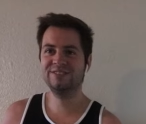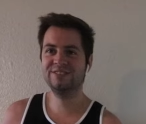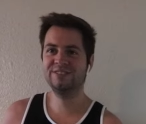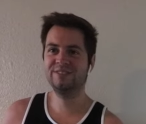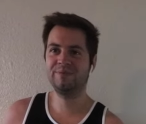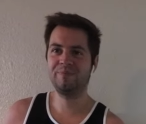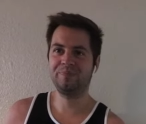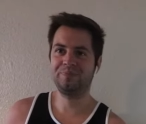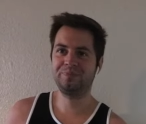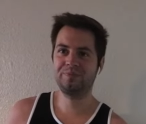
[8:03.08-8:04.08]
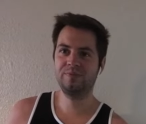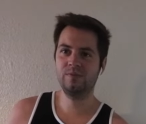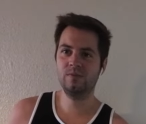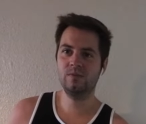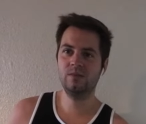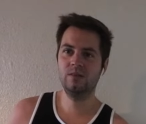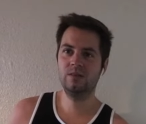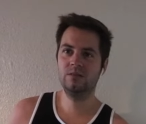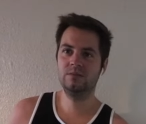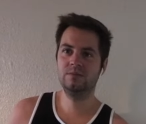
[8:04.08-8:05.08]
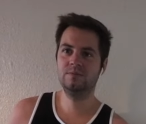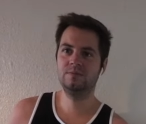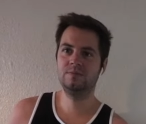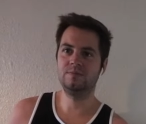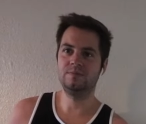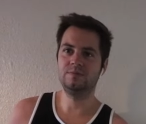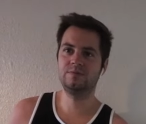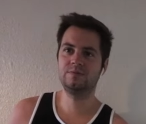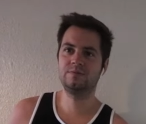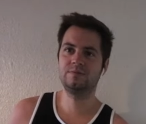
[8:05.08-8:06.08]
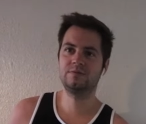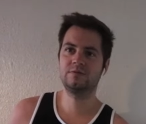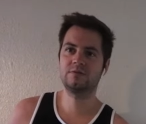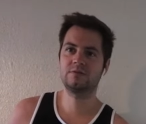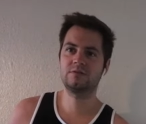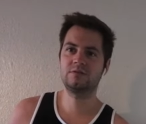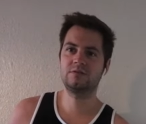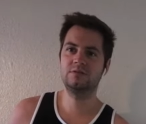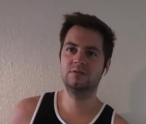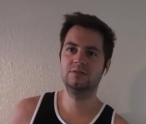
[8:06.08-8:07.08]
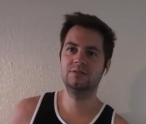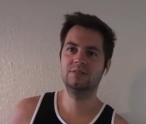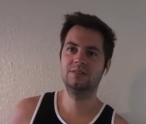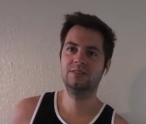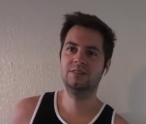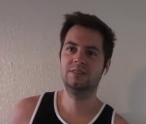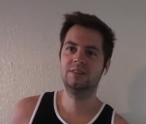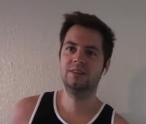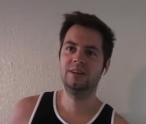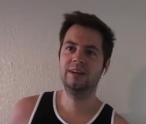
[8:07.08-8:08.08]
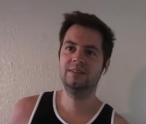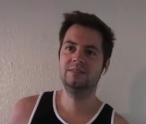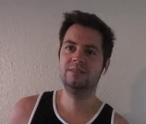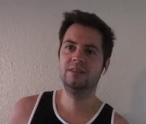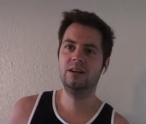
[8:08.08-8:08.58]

[no speech]